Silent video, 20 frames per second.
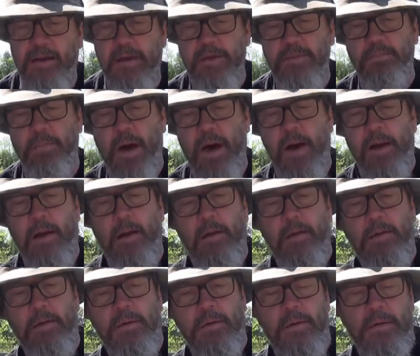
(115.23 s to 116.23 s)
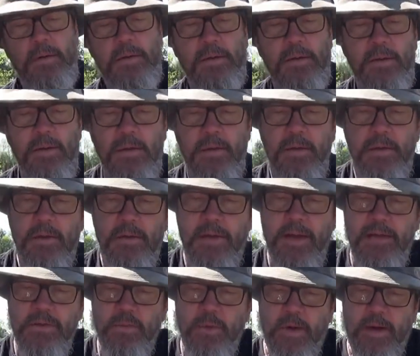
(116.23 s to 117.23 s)
this bottle.
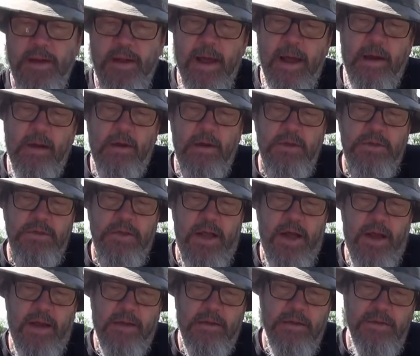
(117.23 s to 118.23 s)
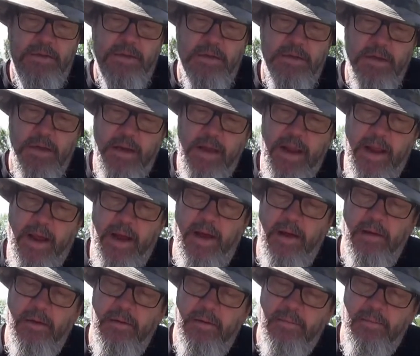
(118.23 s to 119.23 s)
That's what it kind of looks like. Because,
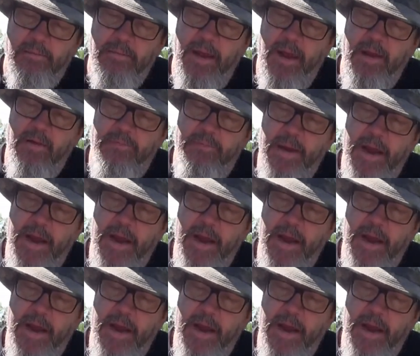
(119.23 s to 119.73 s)
they have